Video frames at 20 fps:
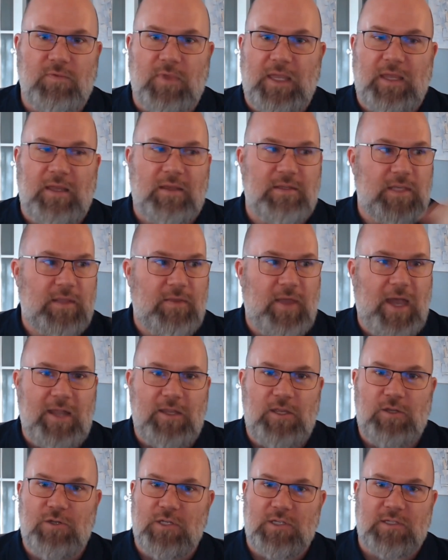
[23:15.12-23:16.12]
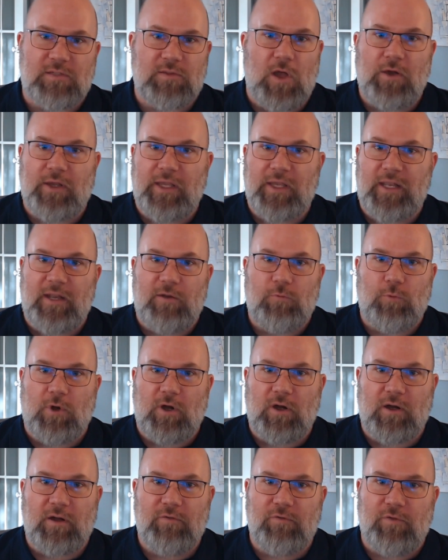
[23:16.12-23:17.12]
things, and that you just log in and
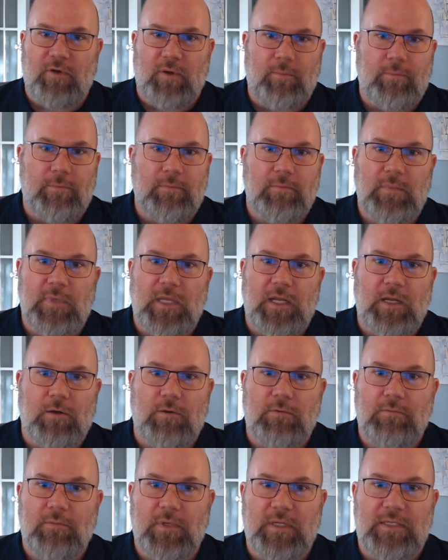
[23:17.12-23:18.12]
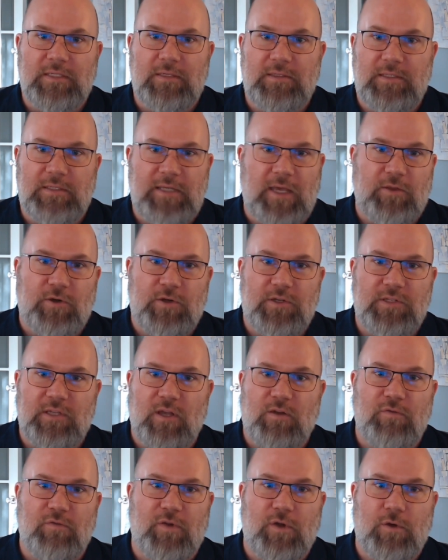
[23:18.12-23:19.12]
work from, it's tethered
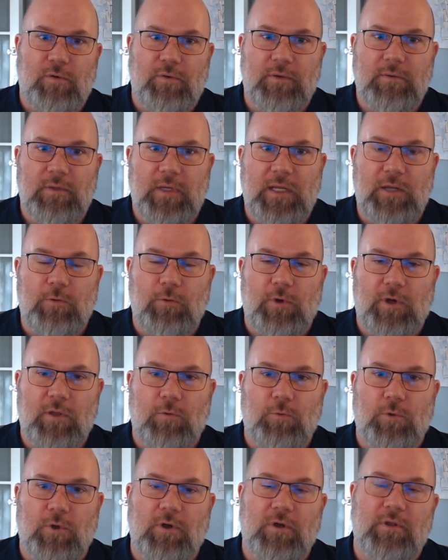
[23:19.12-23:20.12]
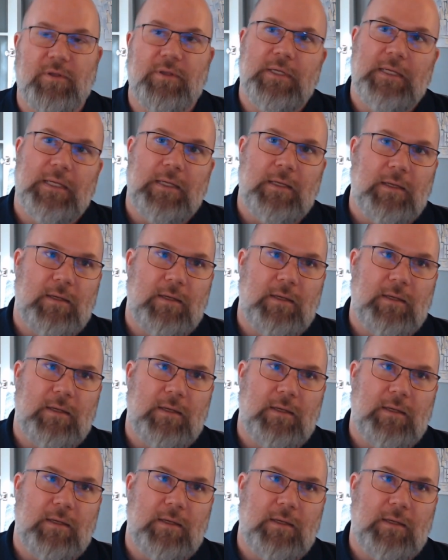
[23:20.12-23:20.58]
cell phone anywhere in the world.